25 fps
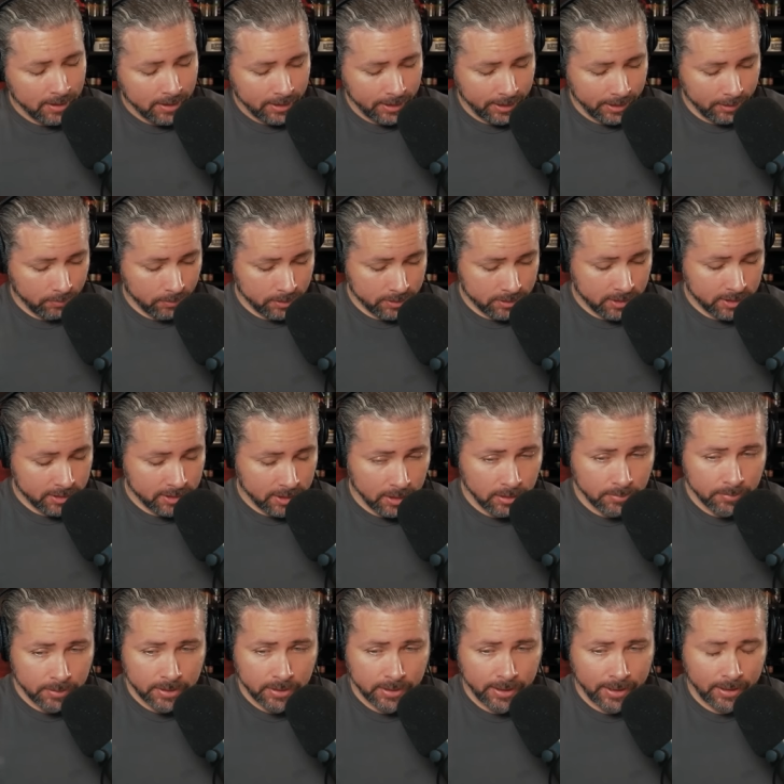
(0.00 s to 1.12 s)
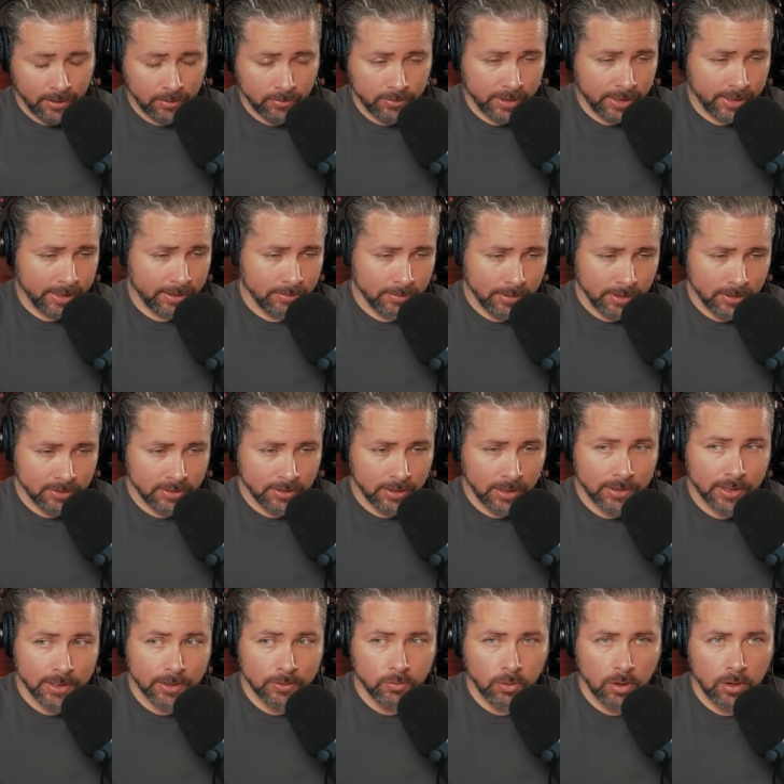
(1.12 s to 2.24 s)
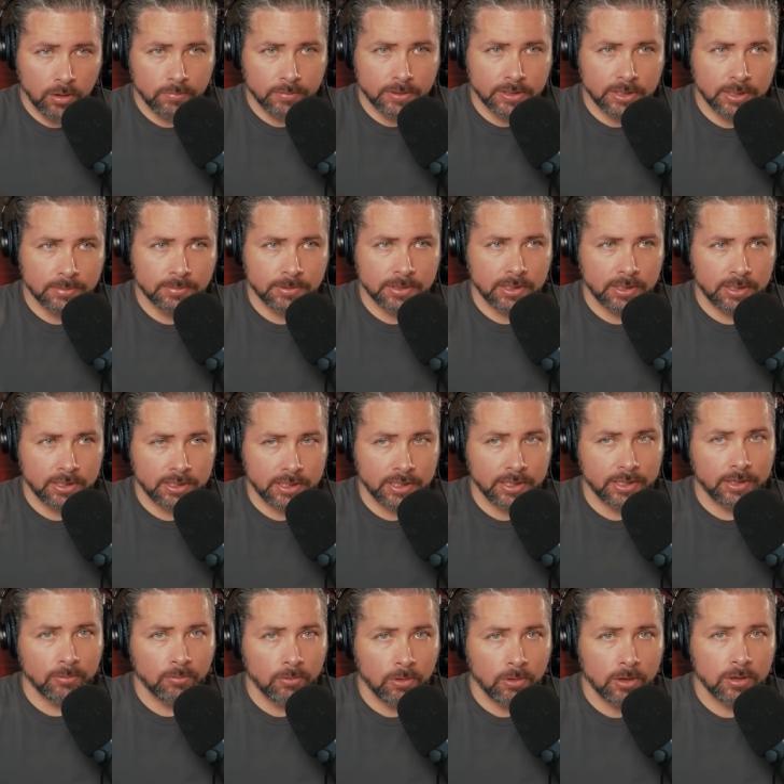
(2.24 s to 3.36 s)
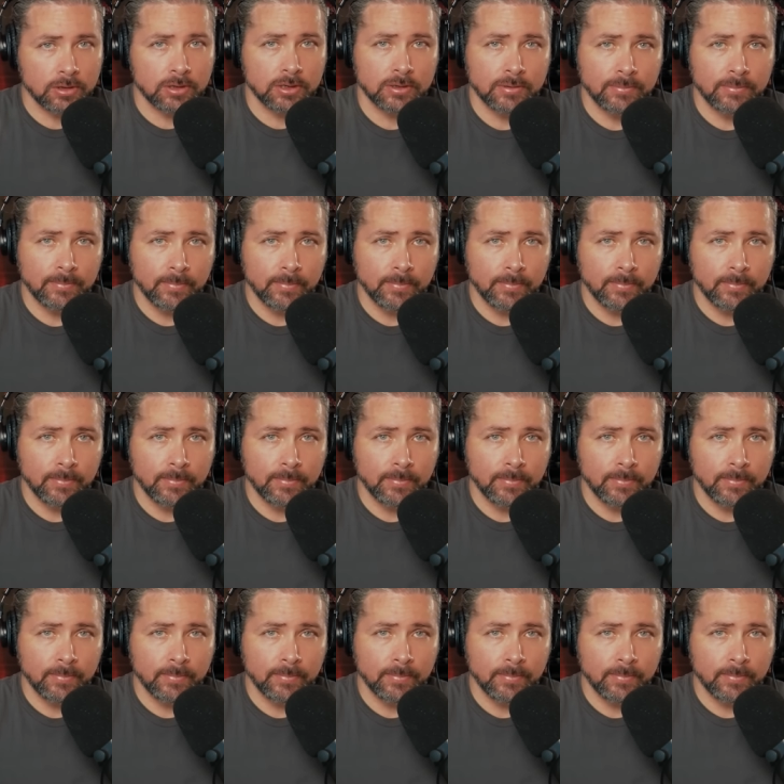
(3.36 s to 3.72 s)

it was determined that okay, there's nothing wrong with Gypsy. She can walk.